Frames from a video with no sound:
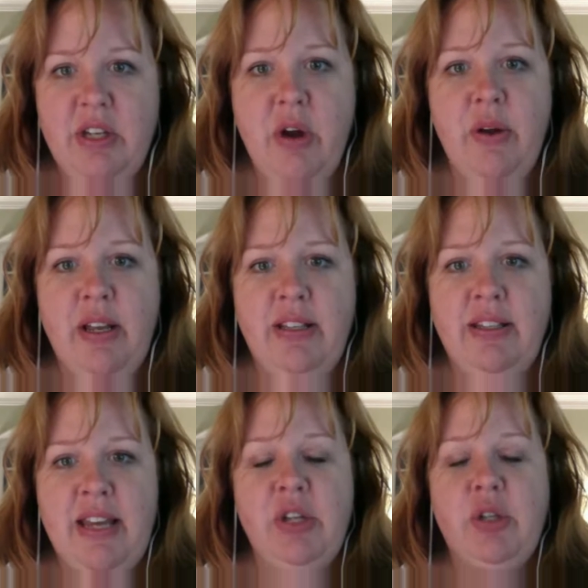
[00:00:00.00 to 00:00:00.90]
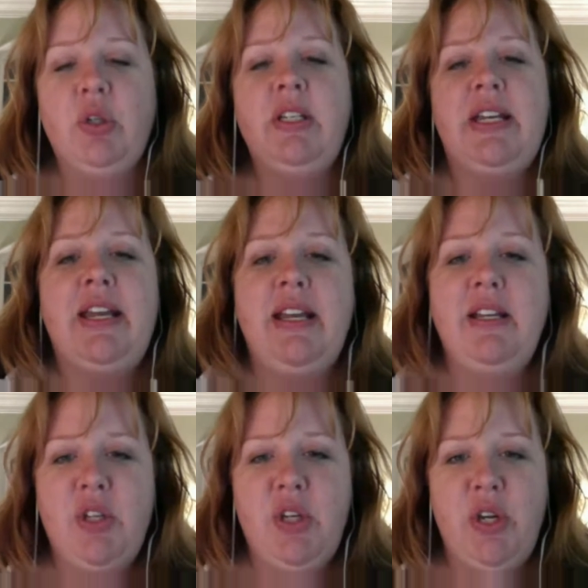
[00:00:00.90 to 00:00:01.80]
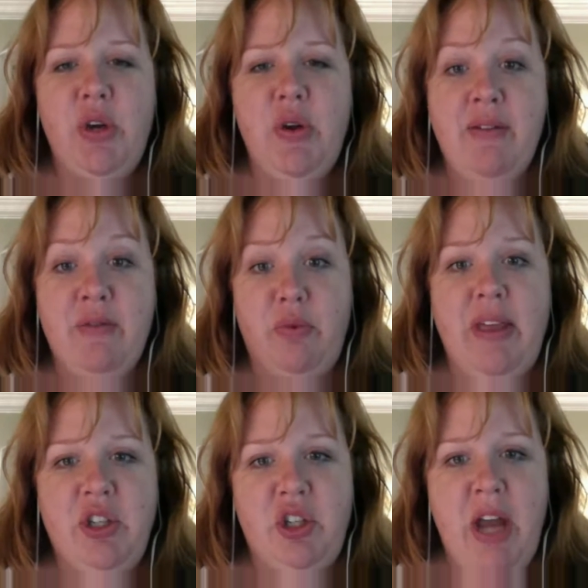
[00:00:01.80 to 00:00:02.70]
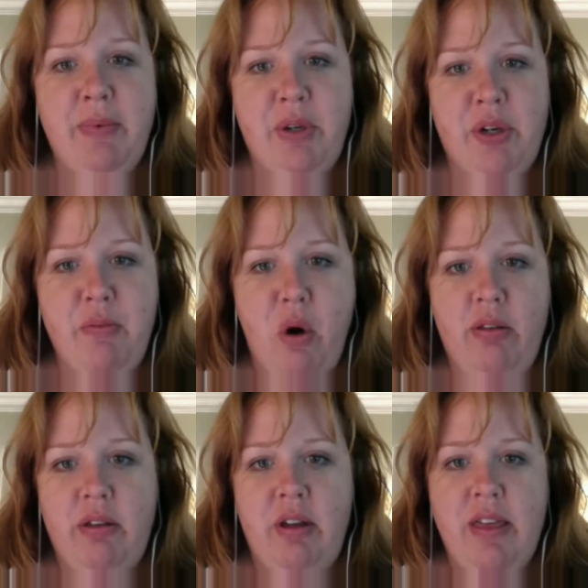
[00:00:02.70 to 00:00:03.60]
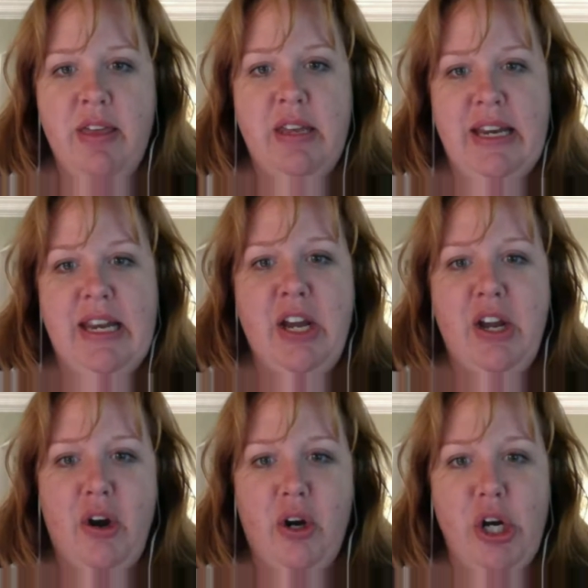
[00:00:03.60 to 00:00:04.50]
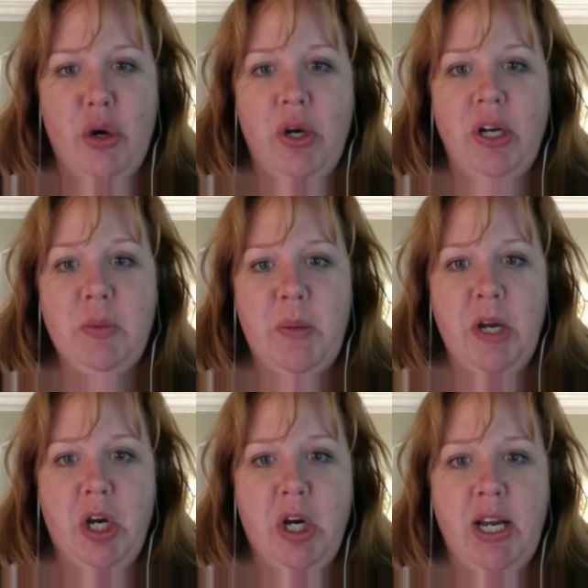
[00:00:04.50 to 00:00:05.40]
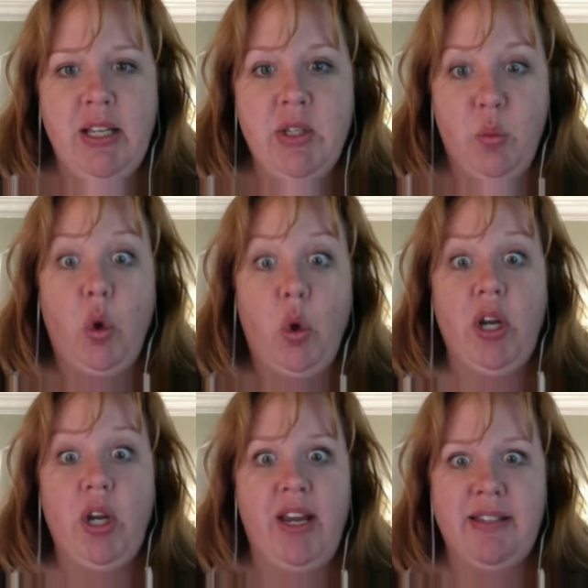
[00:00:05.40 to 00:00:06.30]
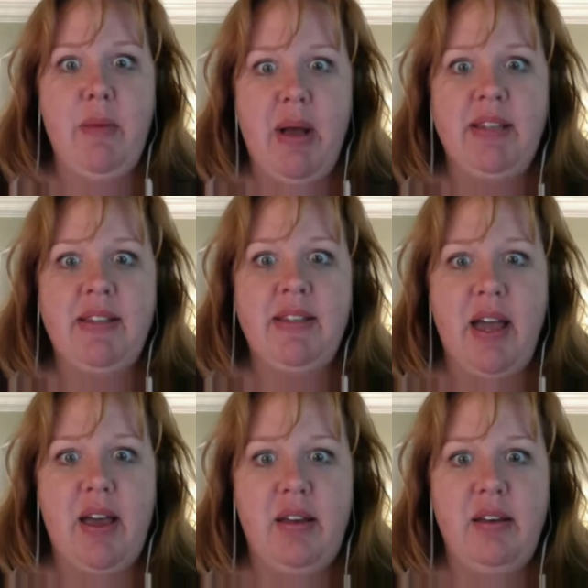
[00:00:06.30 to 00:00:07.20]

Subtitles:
So it's interesting to have read this chapter, Martha, and then to hear your experience working side by side,